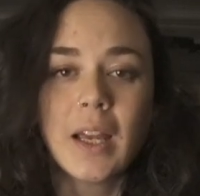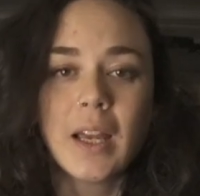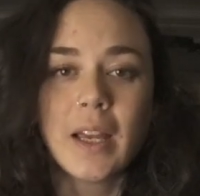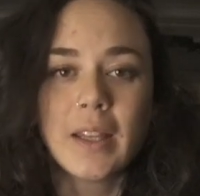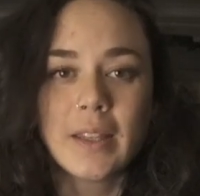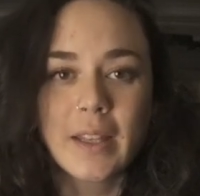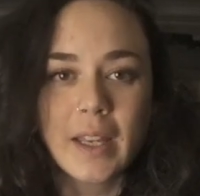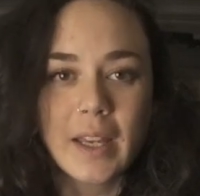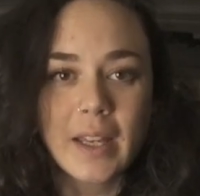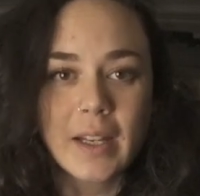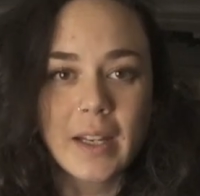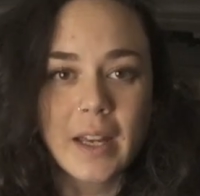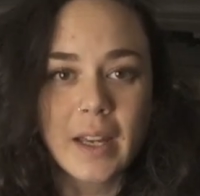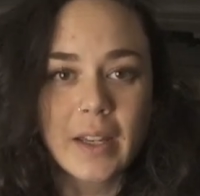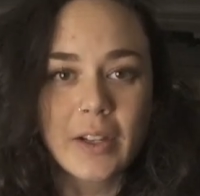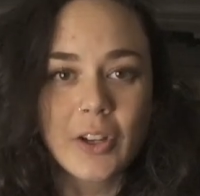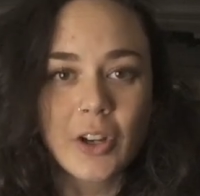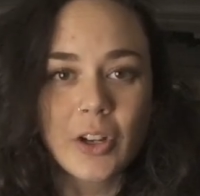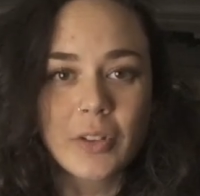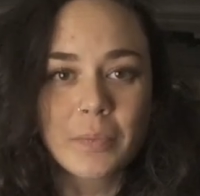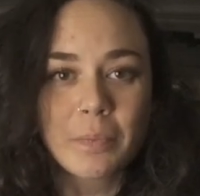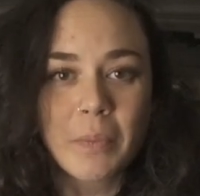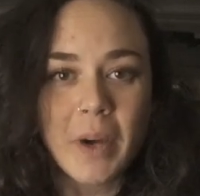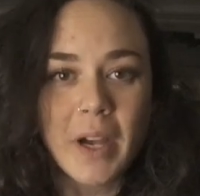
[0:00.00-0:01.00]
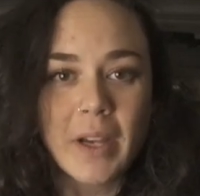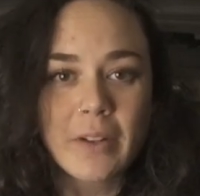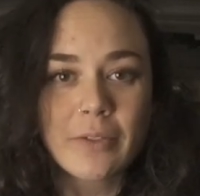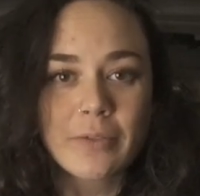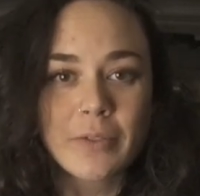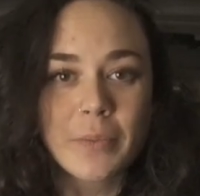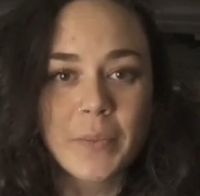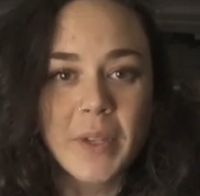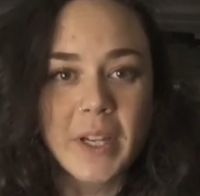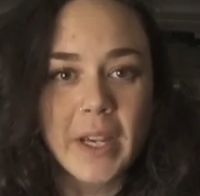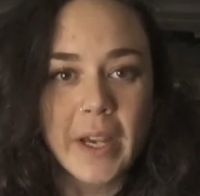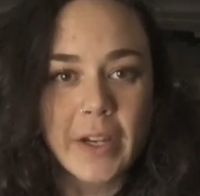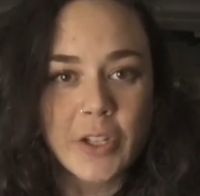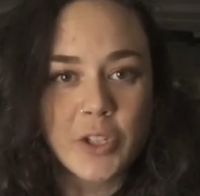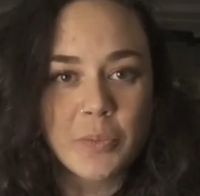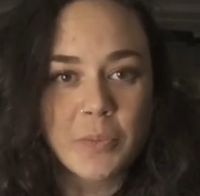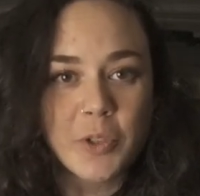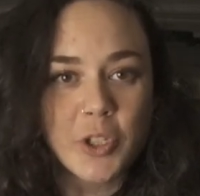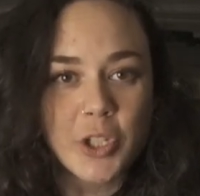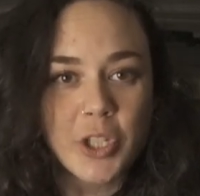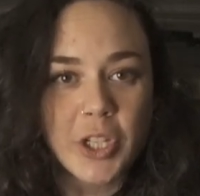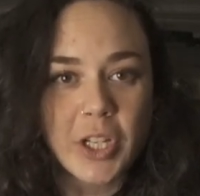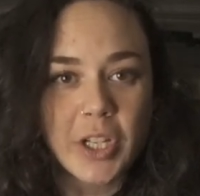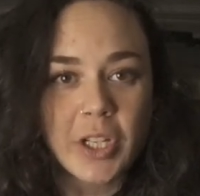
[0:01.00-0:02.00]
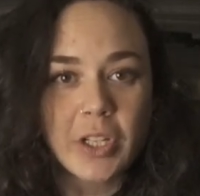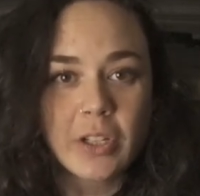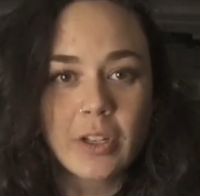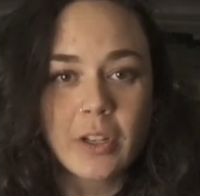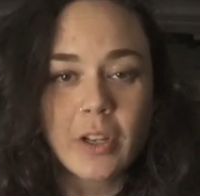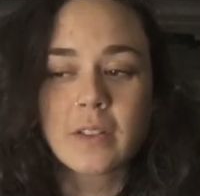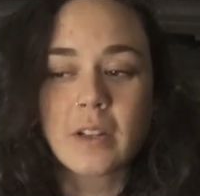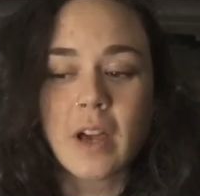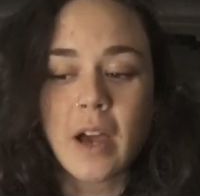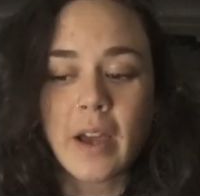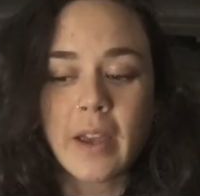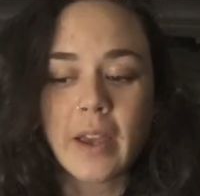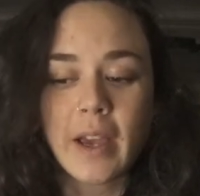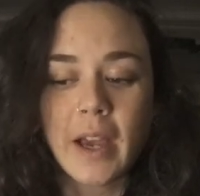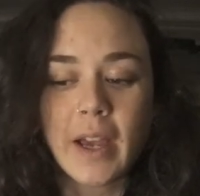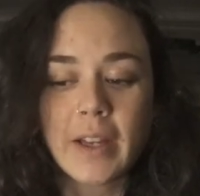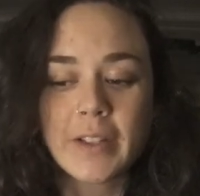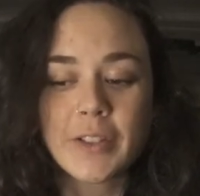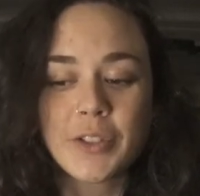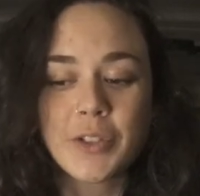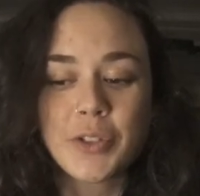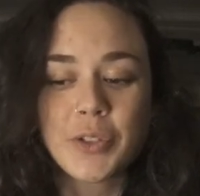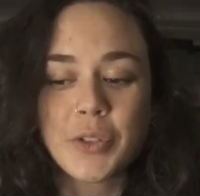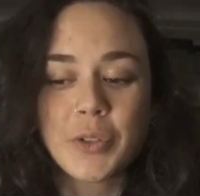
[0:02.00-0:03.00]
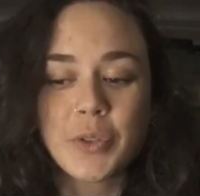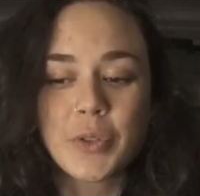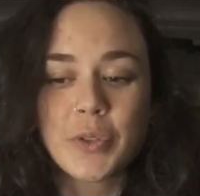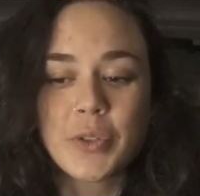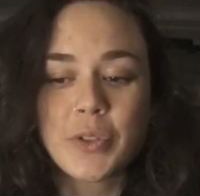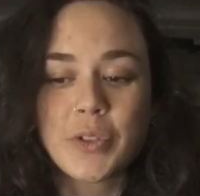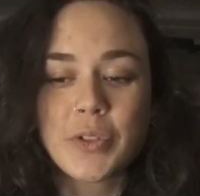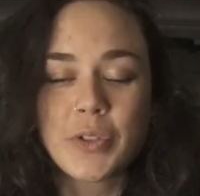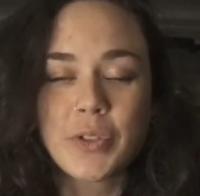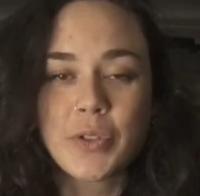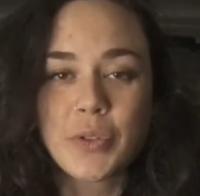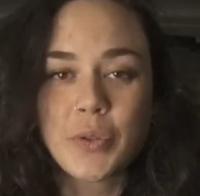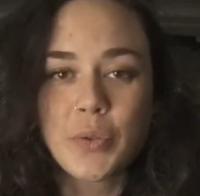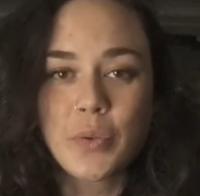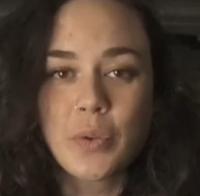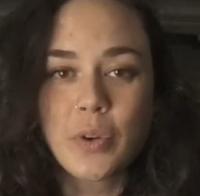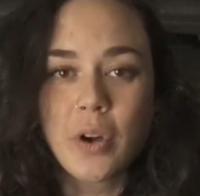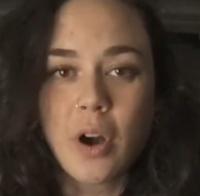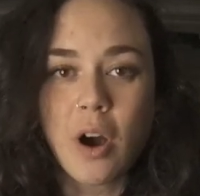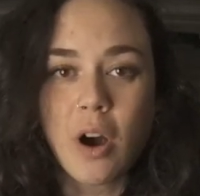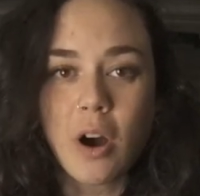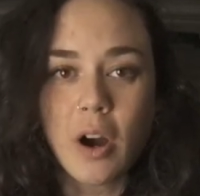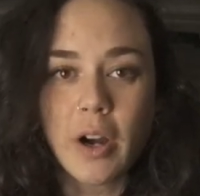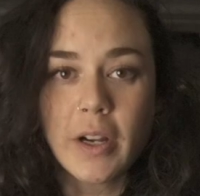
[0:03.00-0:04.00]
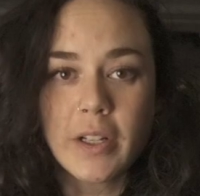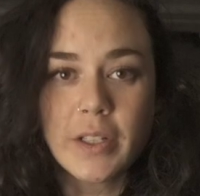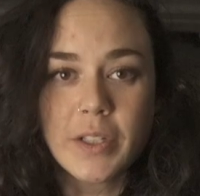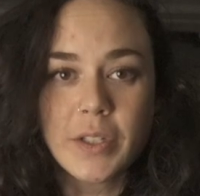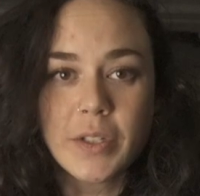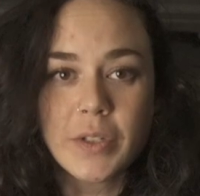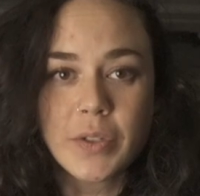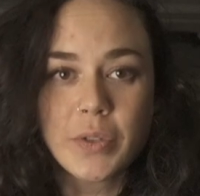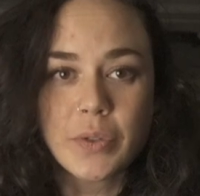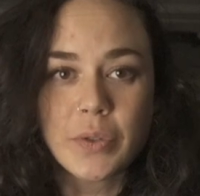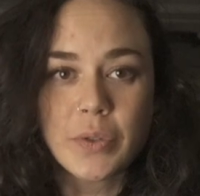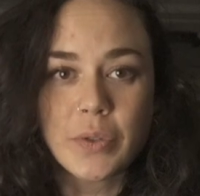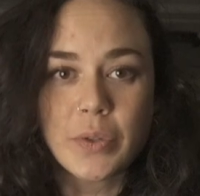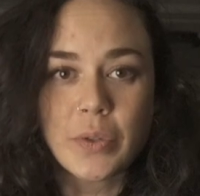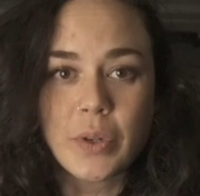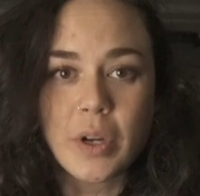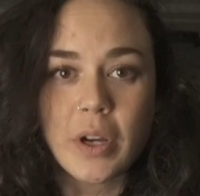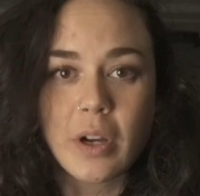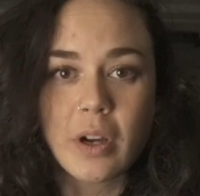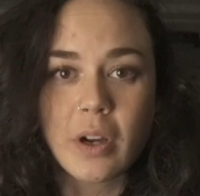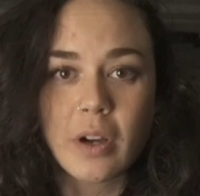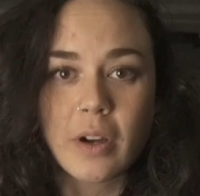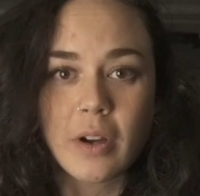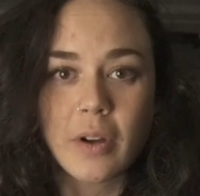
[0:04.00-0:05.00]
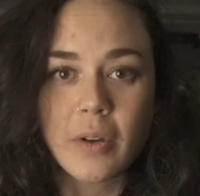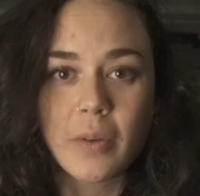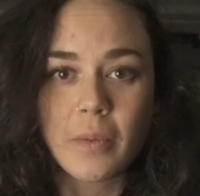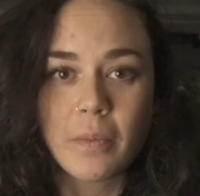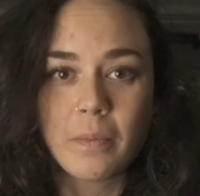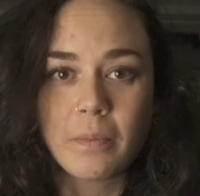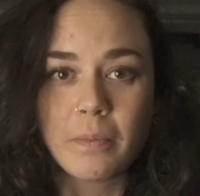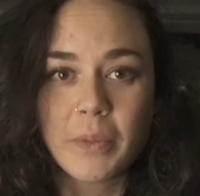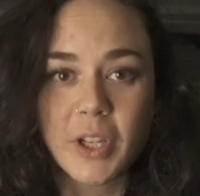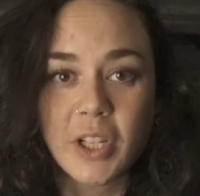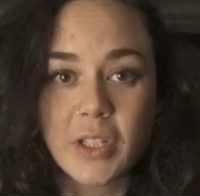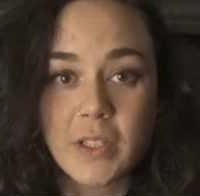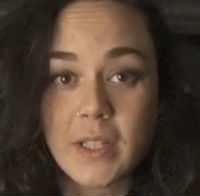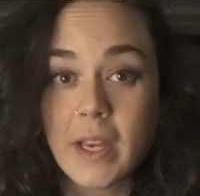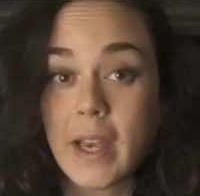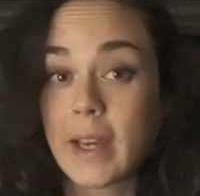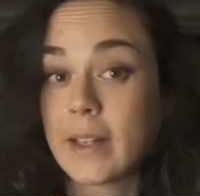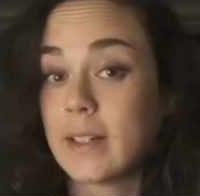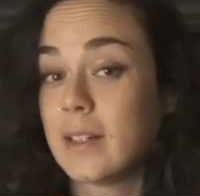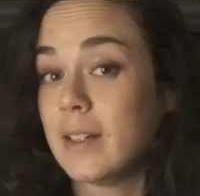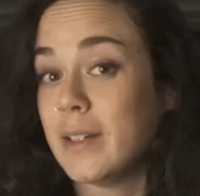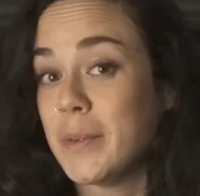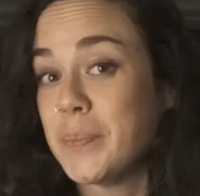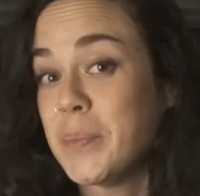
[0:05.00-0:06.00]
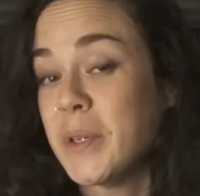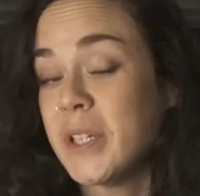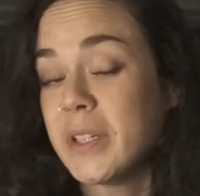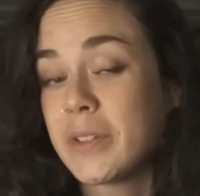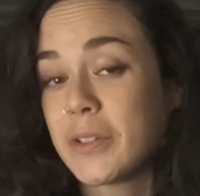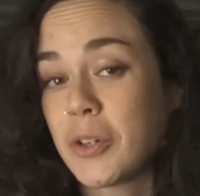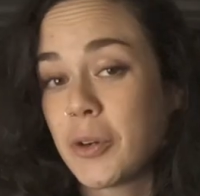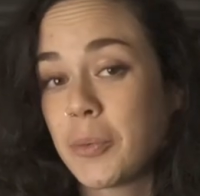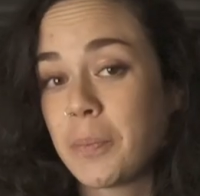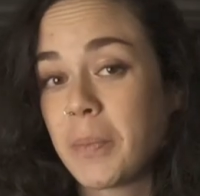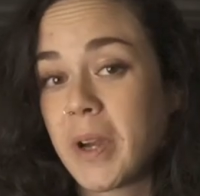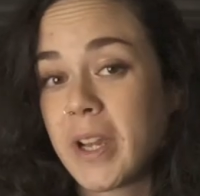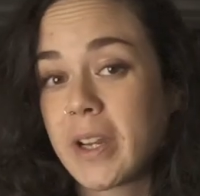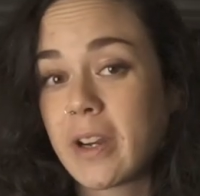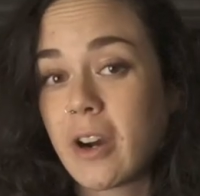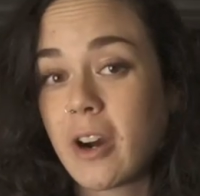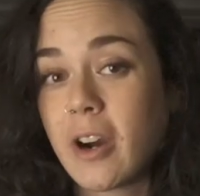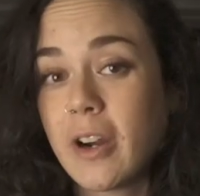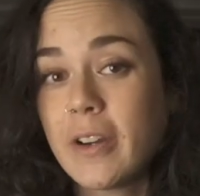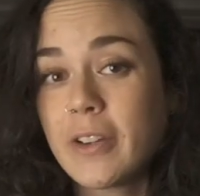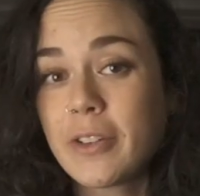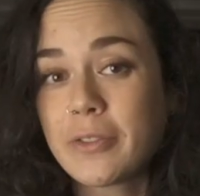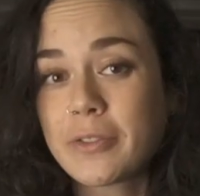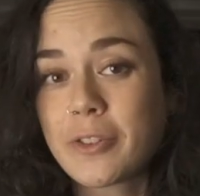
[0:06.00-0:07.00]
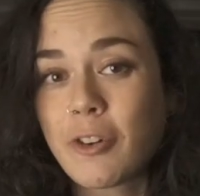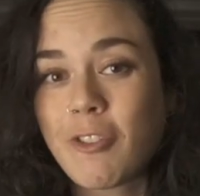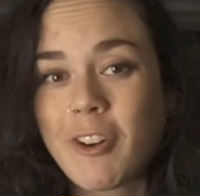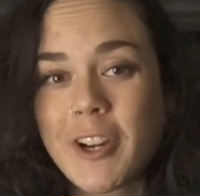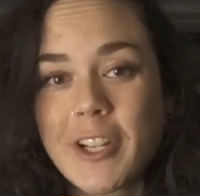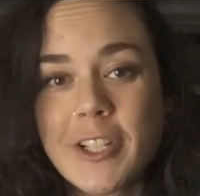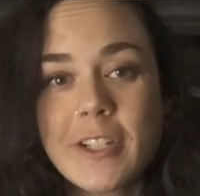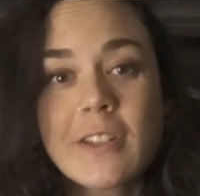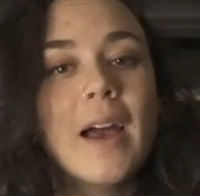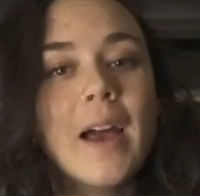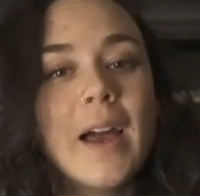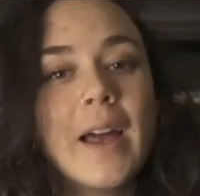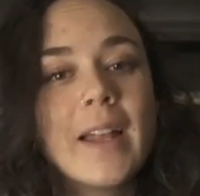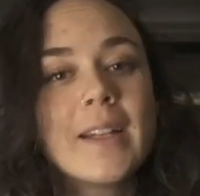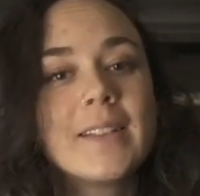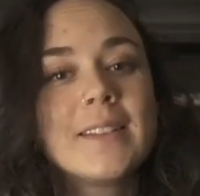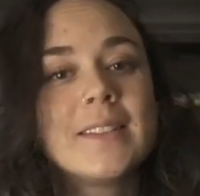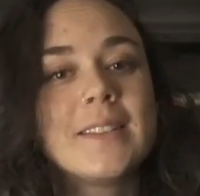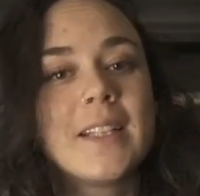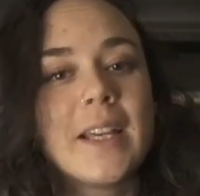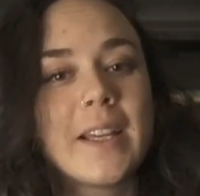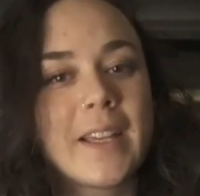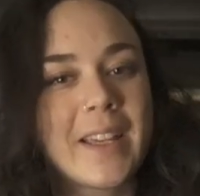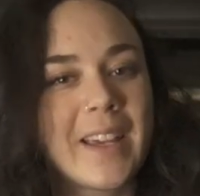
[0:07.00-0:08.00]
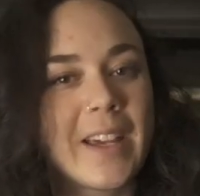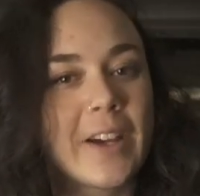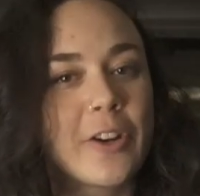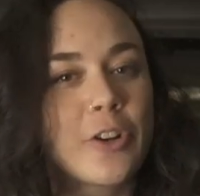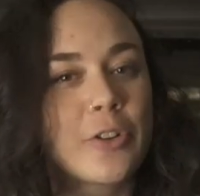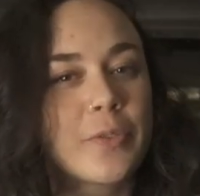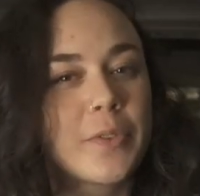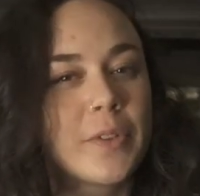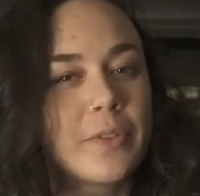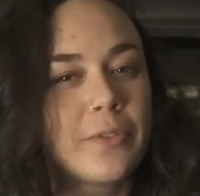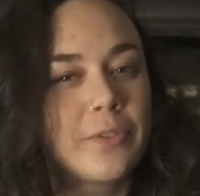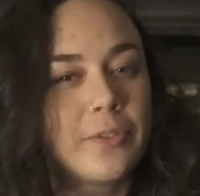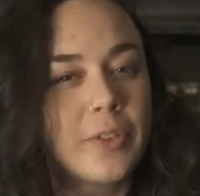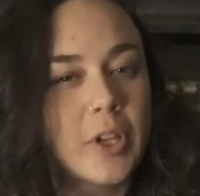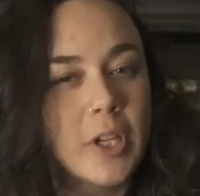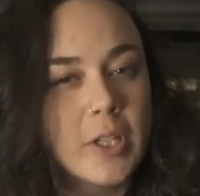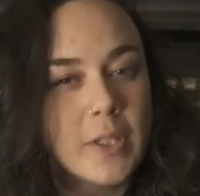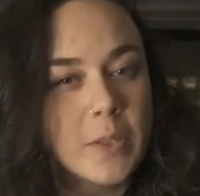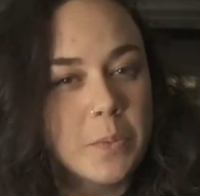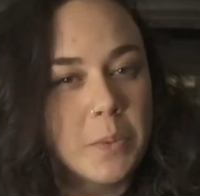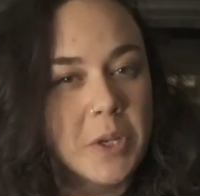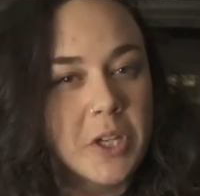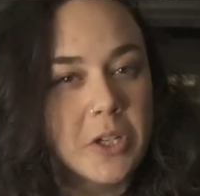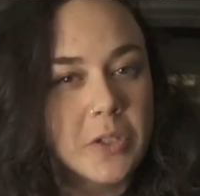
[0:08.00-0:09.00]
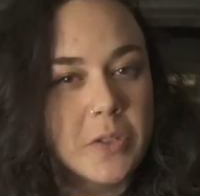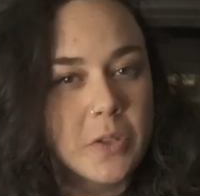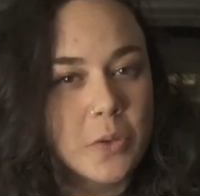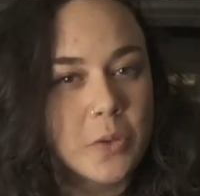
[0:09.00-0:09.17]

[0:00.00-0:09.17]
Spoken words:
In the end, I got mine from the cash machine. I had to use 2 cards to because I had a limit on my card, of course, and take care of the fees, because